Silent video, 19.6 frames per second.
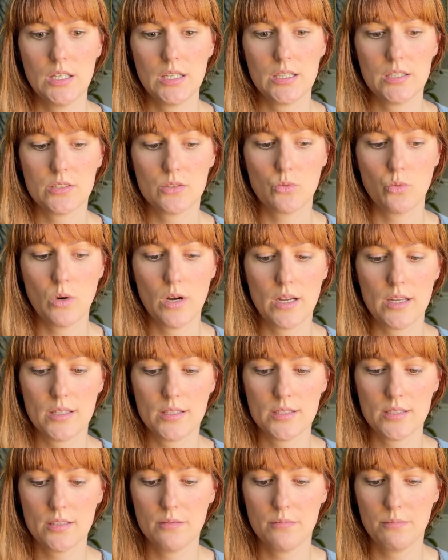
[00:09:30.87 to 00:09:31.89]
is what
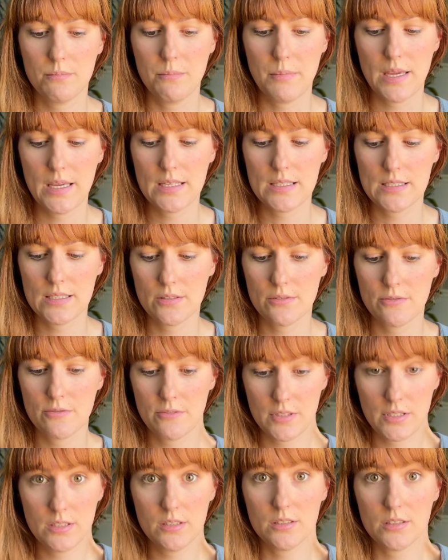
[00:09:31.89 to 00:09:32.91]
makes it
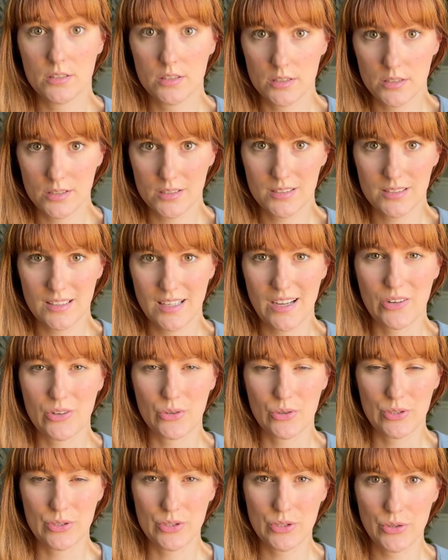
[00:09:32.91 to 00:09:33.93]
feel
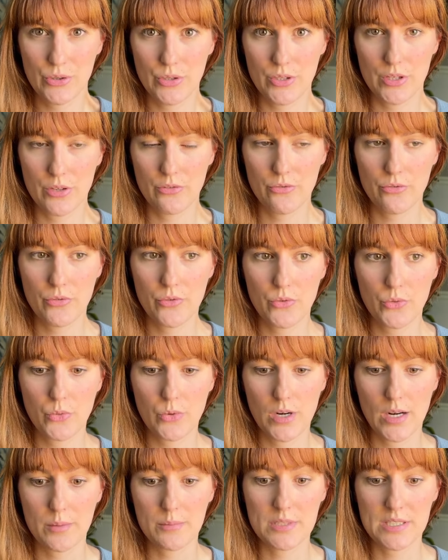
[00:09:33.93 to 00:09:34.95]
counterintuitive
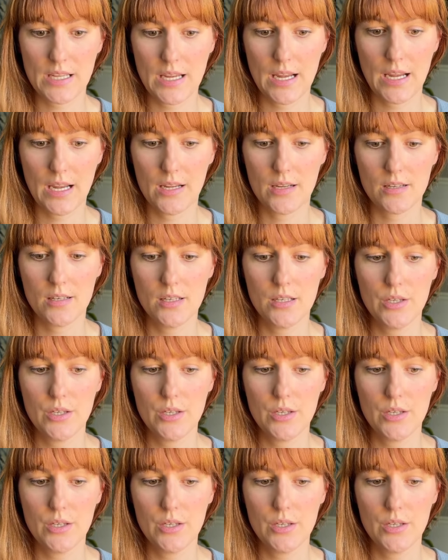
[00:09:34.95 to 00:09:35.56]
what I'm saying